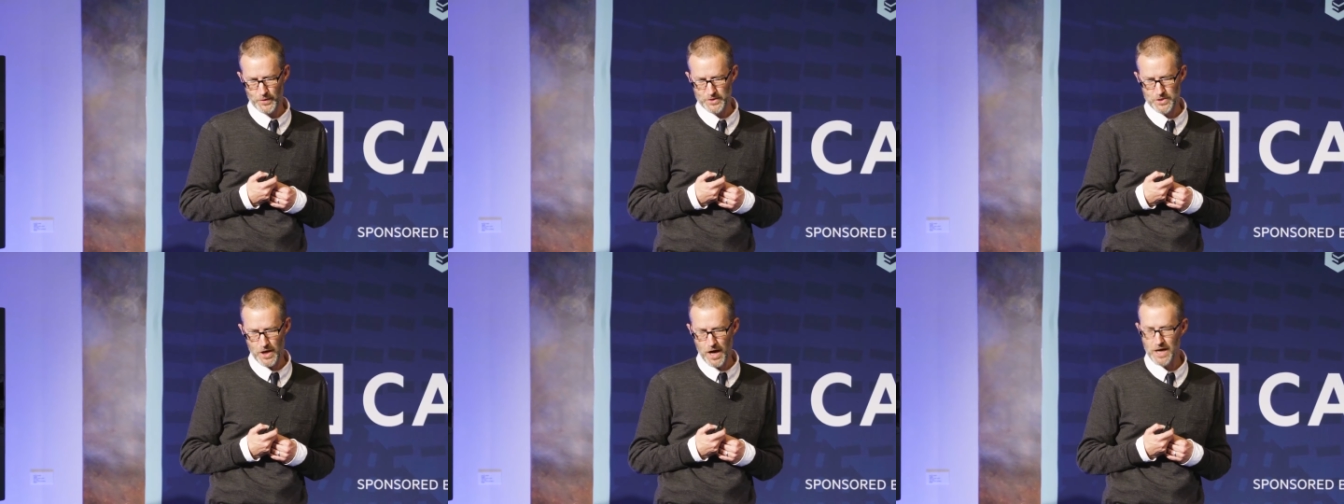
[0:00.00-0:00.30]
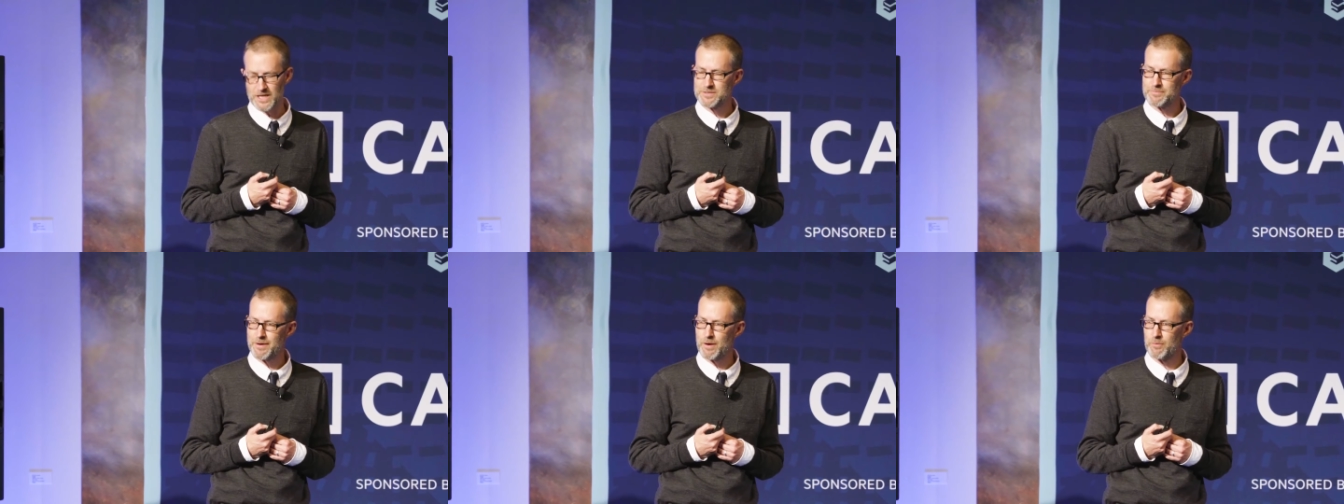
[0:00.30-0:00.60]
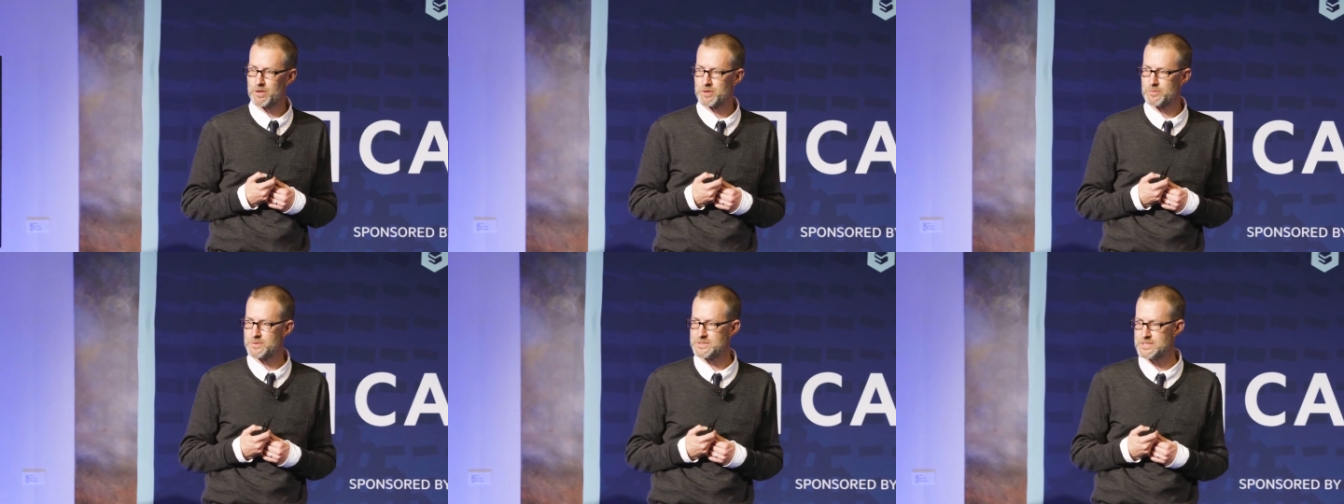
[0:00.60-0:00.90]
we talked
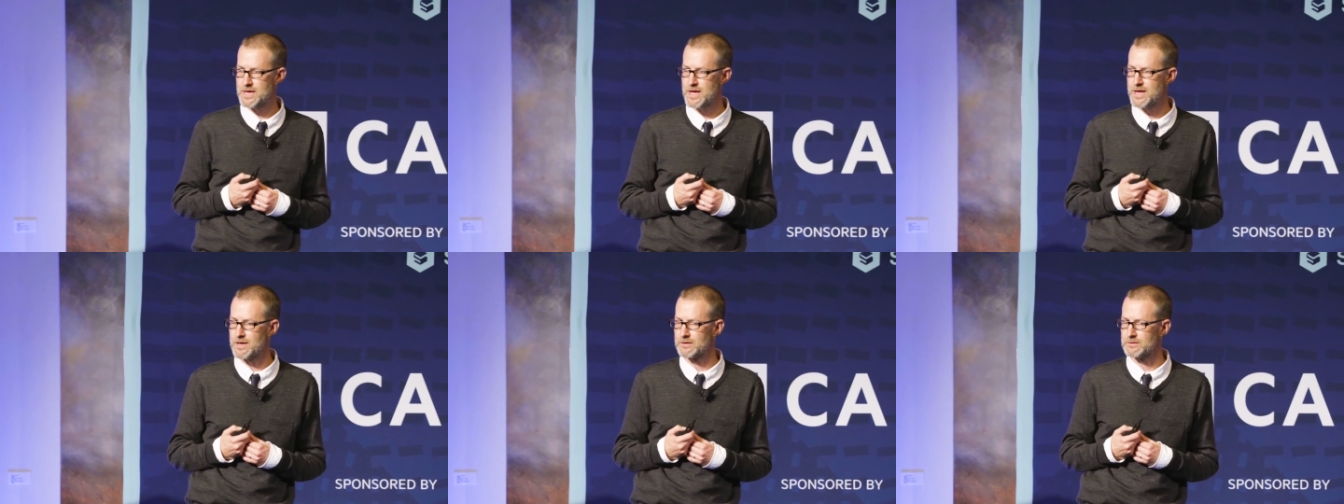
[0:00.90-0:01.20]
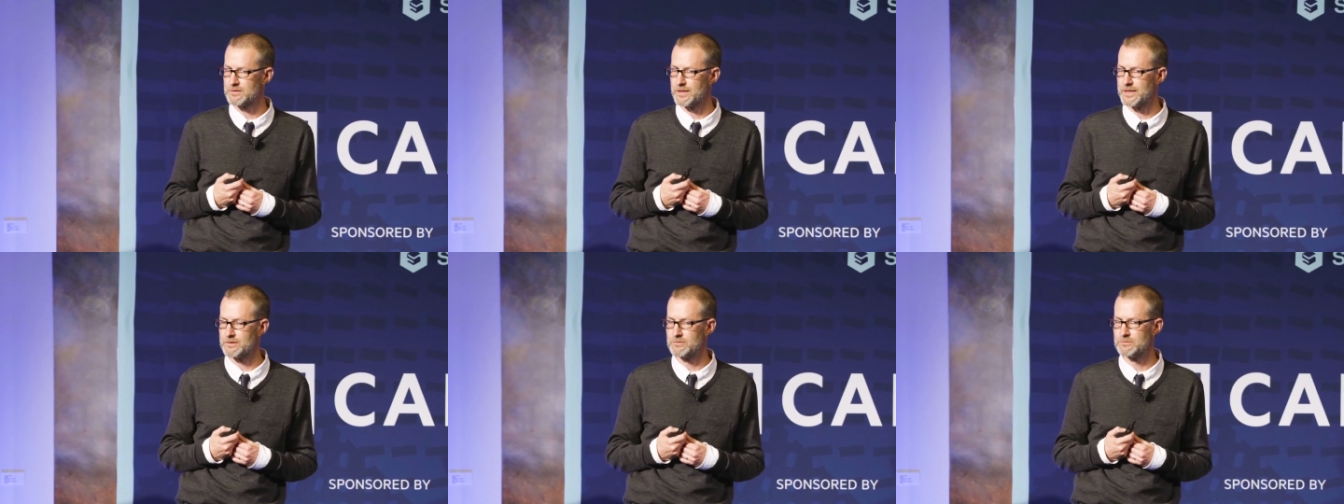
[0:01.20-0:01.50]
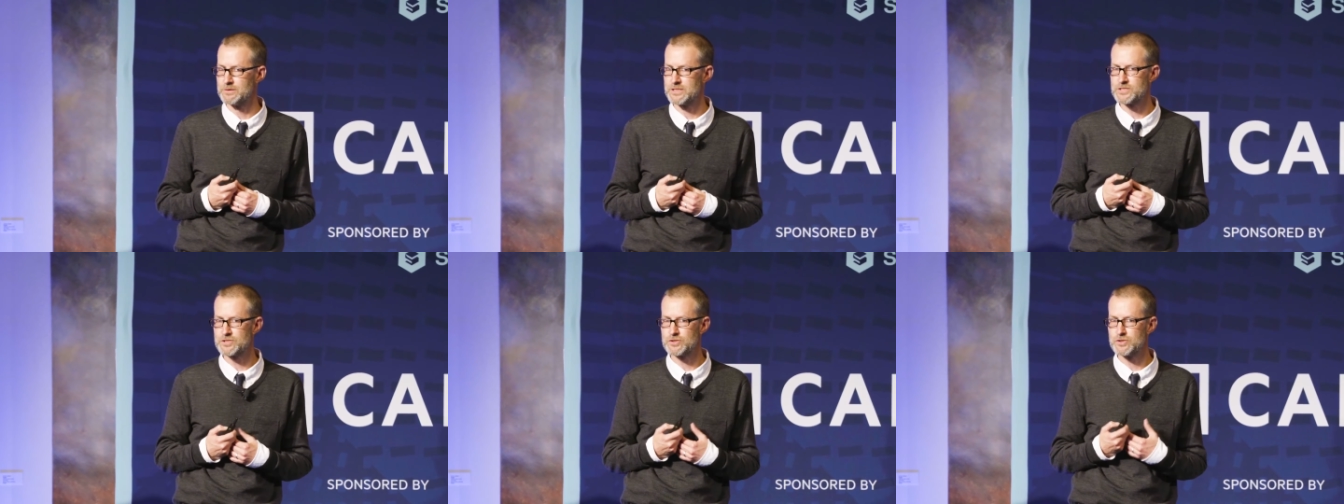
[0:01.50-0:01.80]
about what it would take. Like,
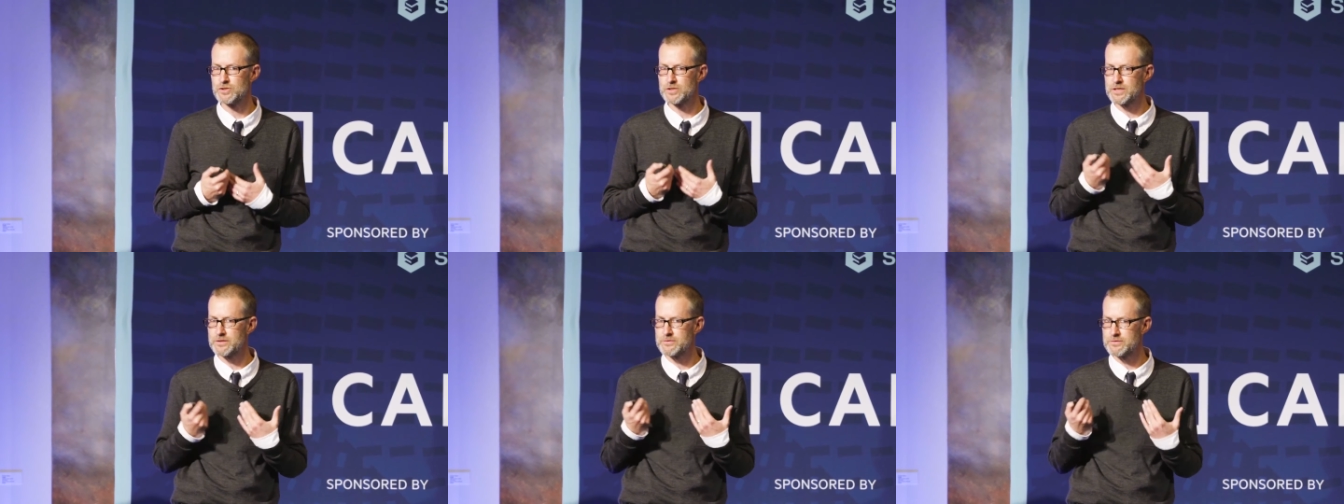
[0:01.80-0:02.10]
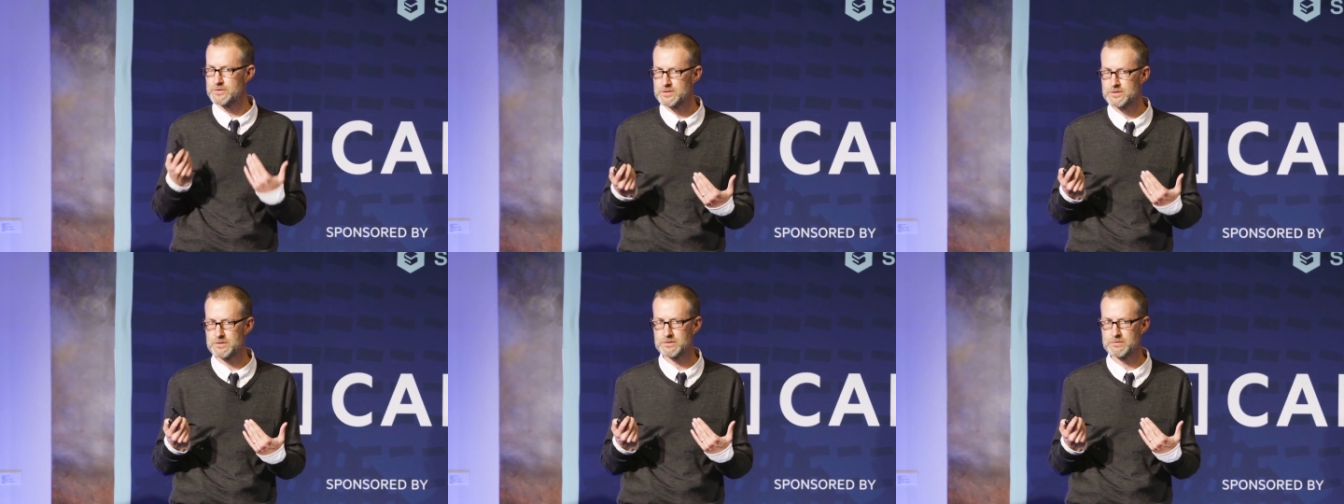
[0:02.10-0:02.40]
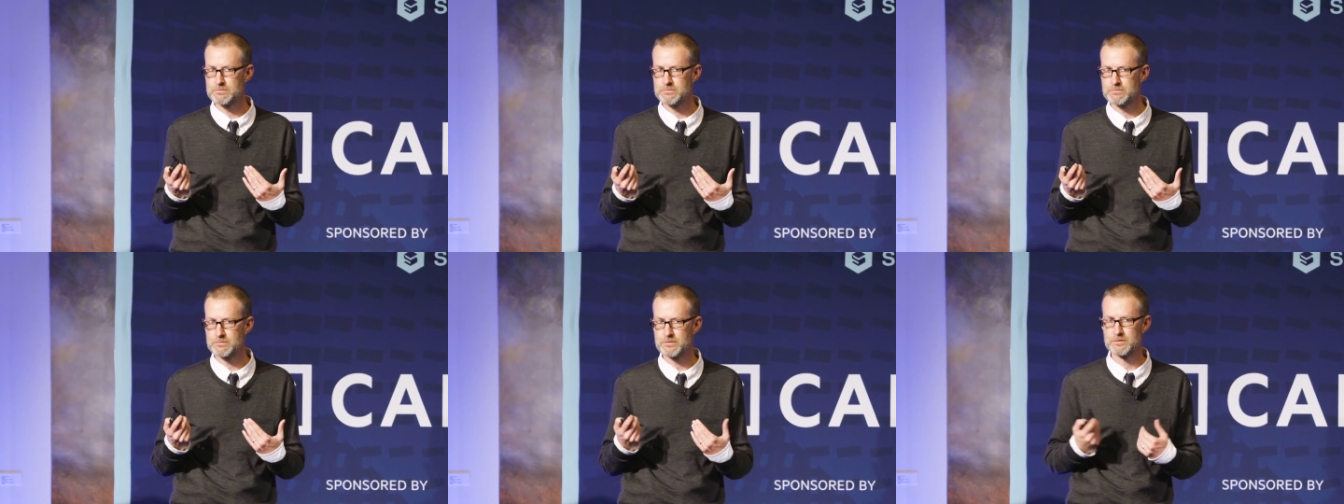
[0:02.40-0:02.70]
let's look at
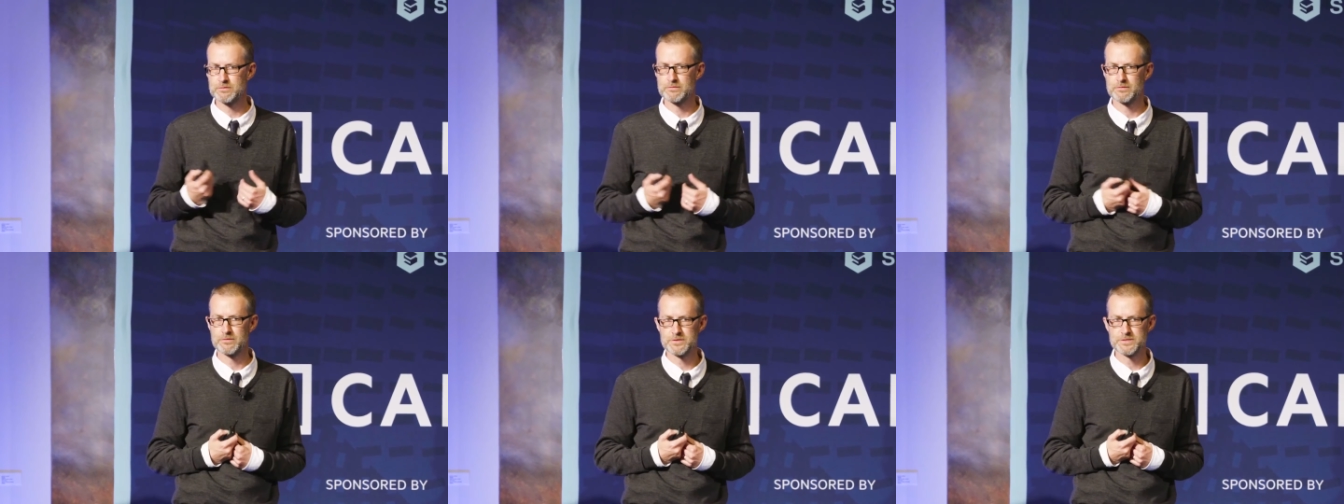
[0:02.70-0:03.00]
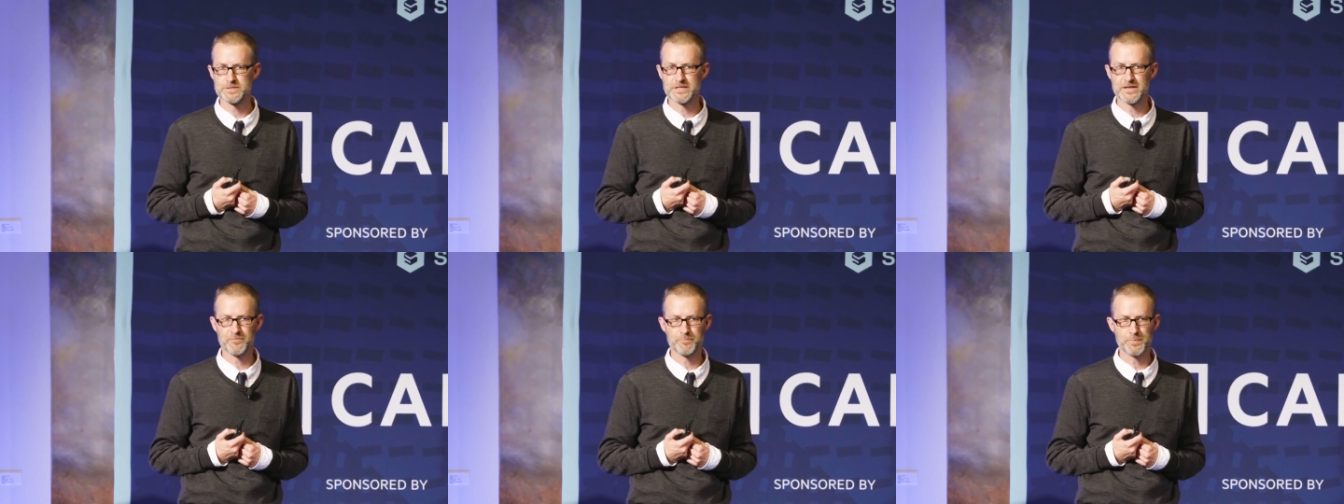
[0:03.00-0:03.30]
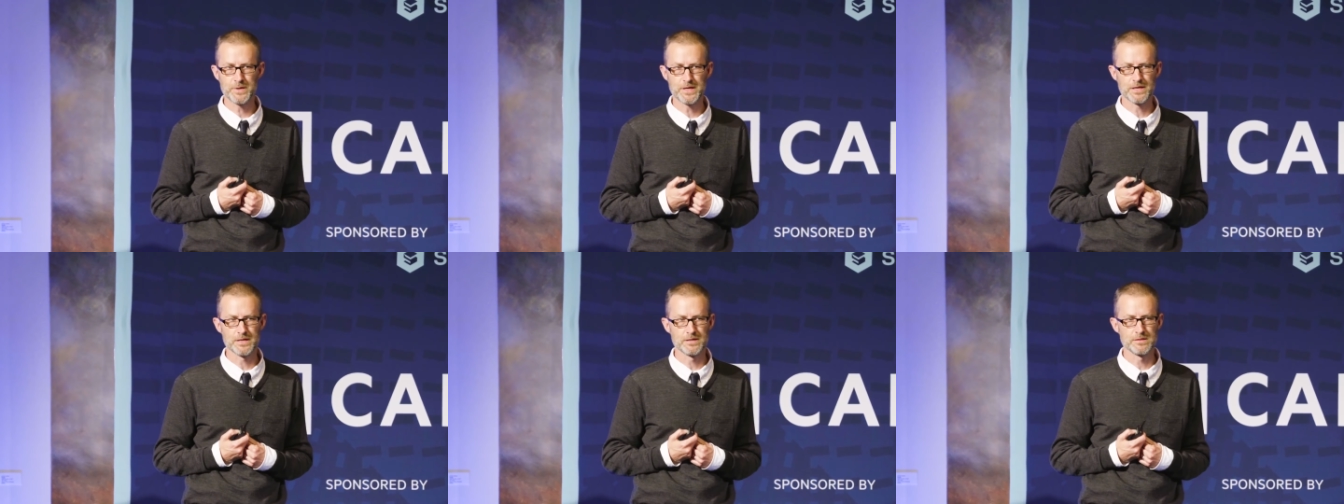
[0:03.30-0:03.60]
the
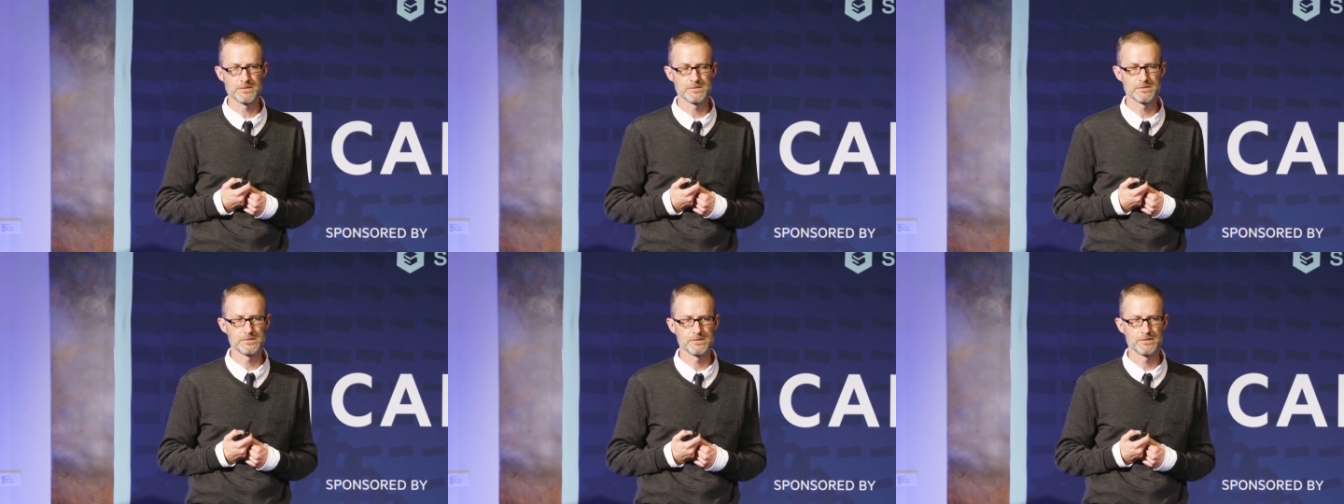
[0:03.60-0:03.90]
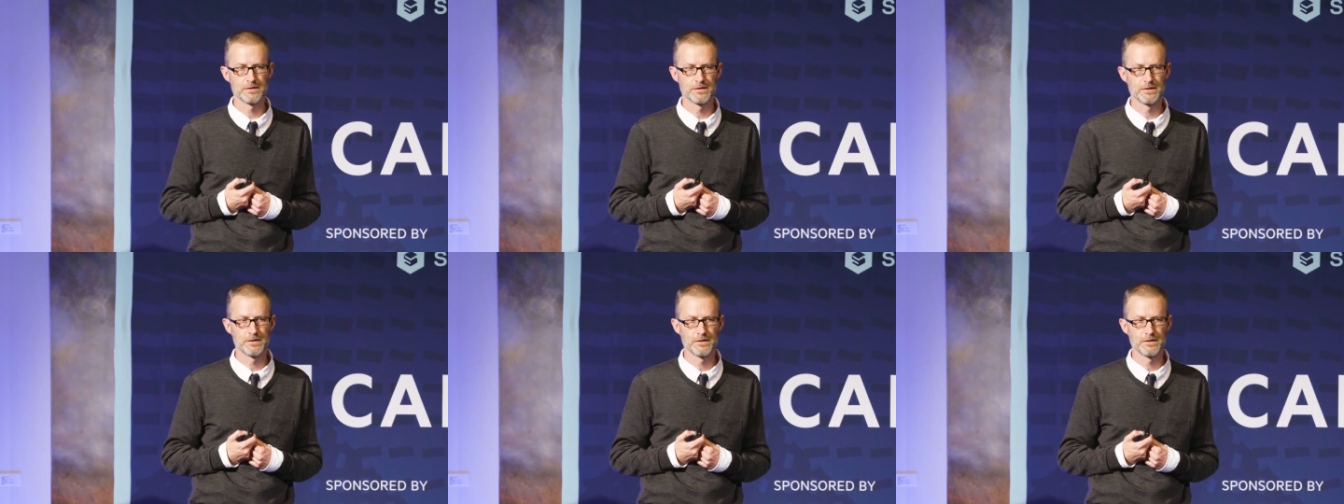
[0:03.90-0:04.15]
CFPs.